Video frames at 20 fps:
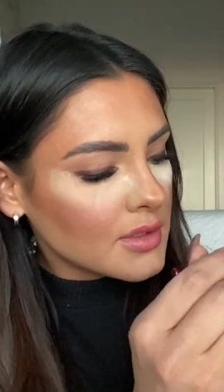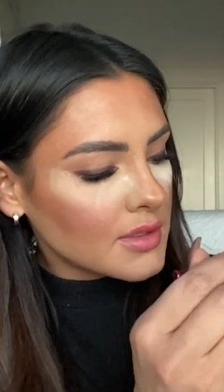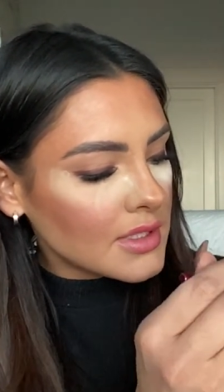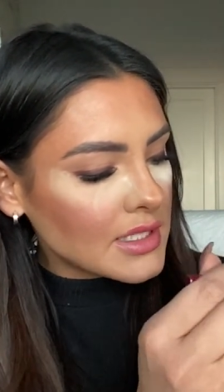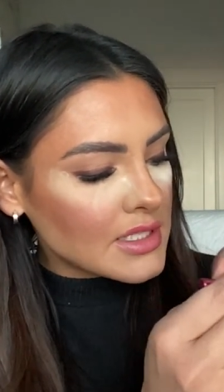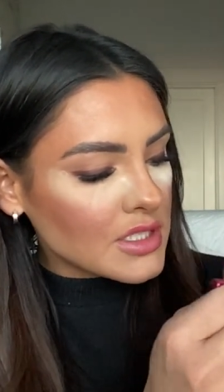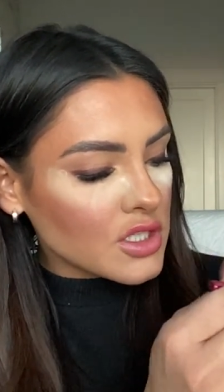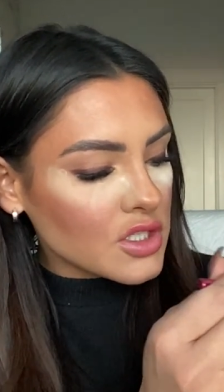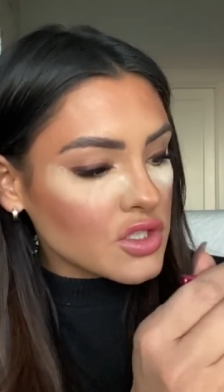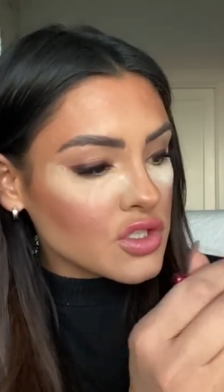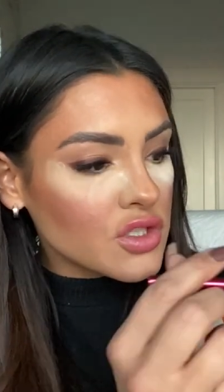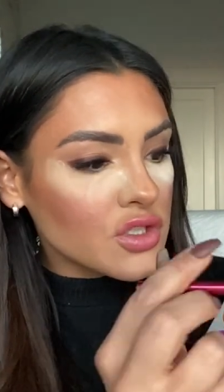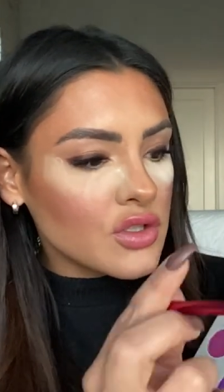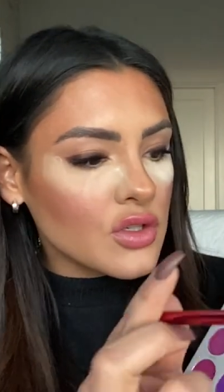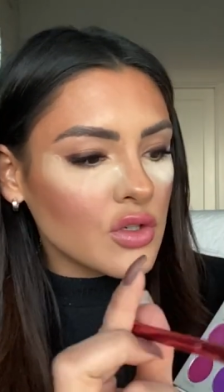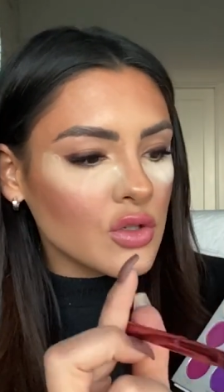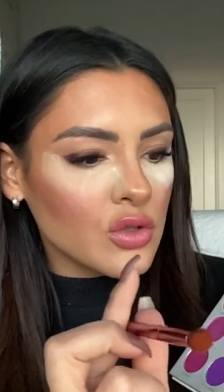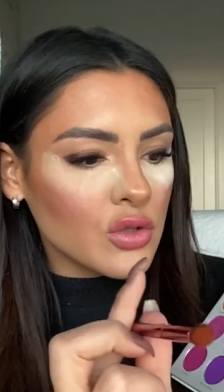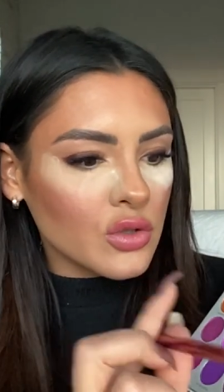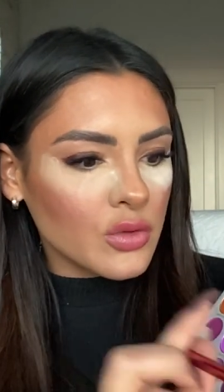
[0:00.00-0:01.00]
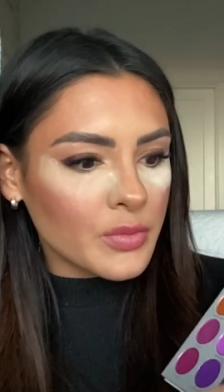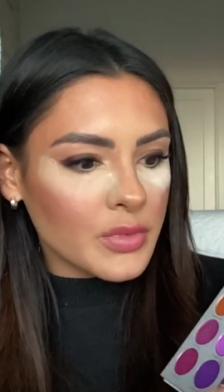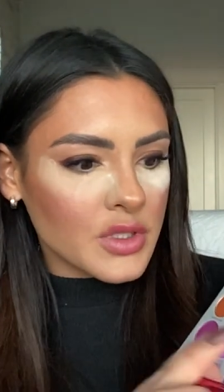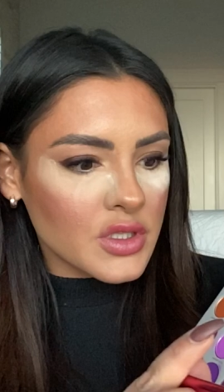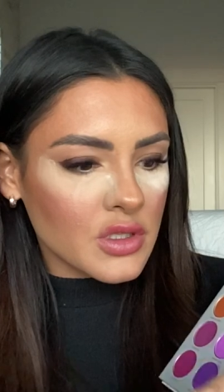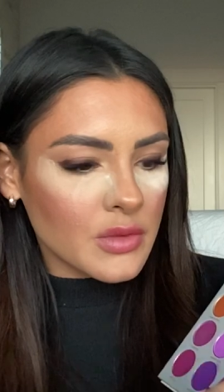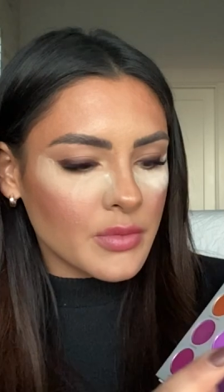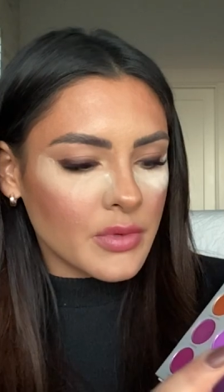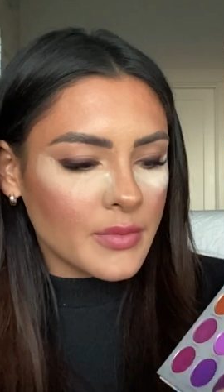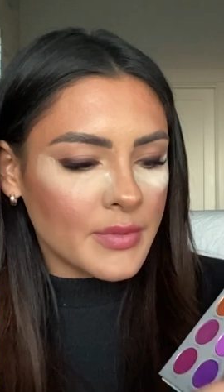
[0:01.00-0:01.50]
These are super,
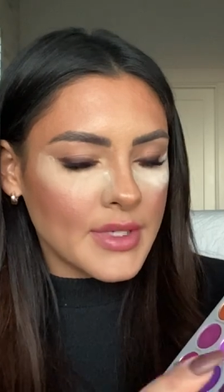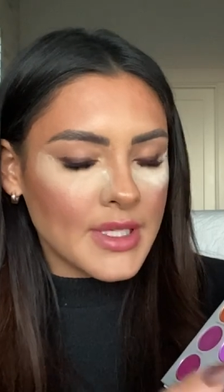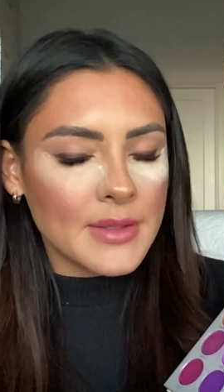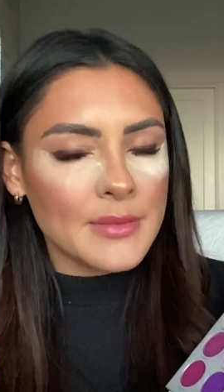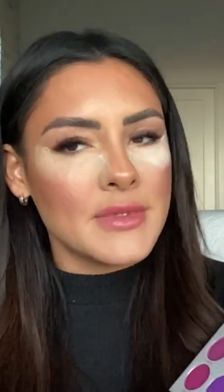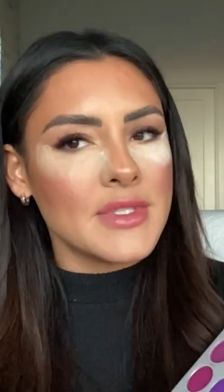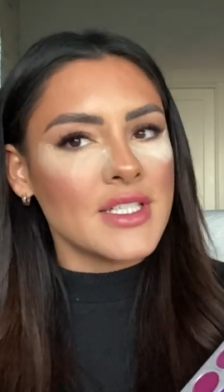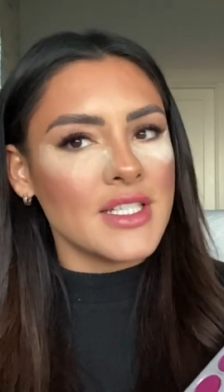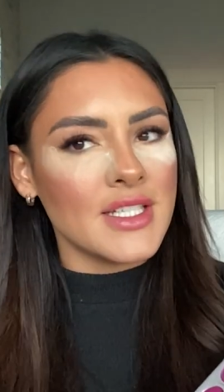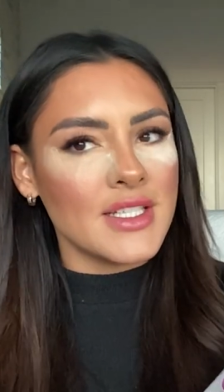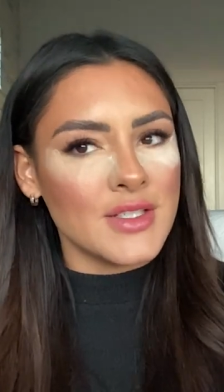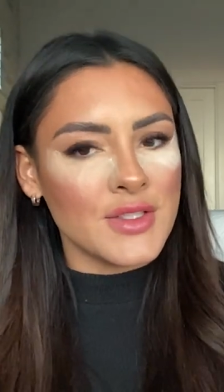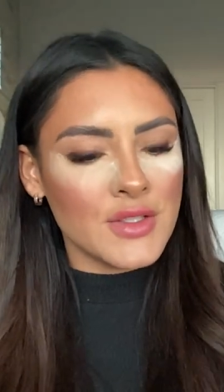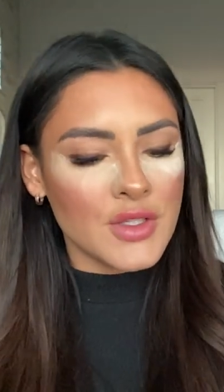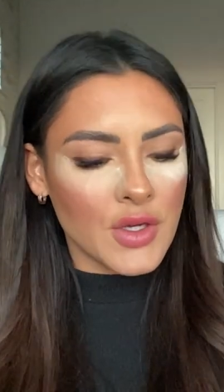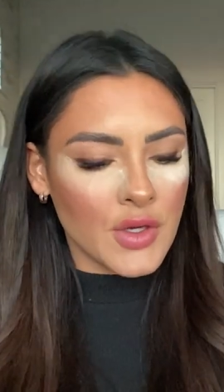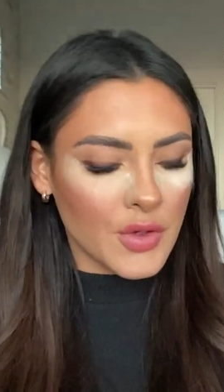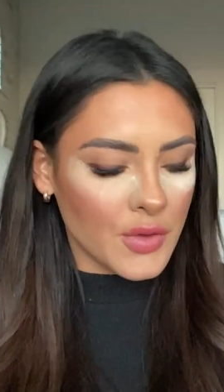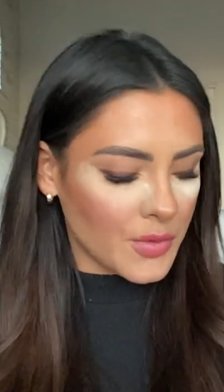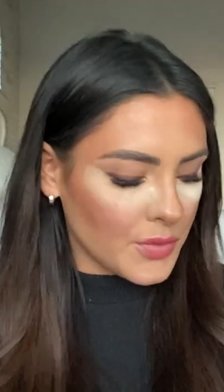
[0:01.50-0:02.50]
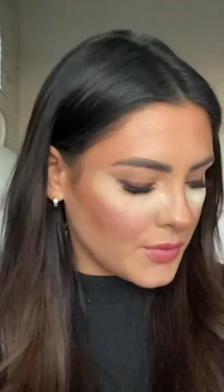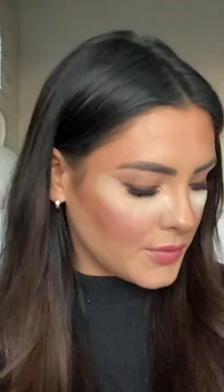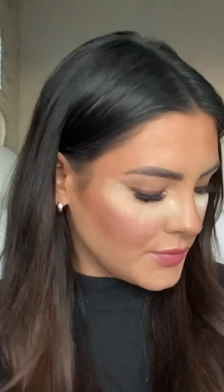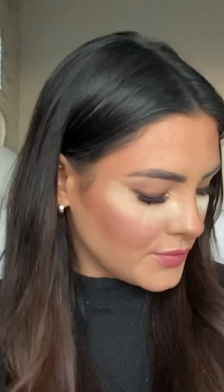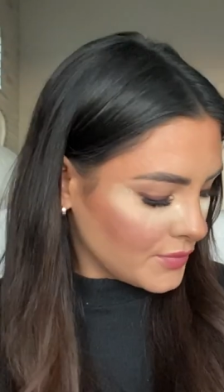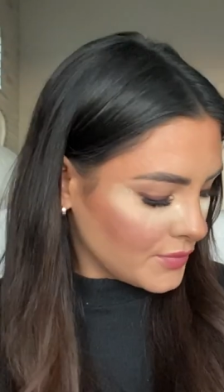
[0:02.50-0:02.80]
super pigmented, so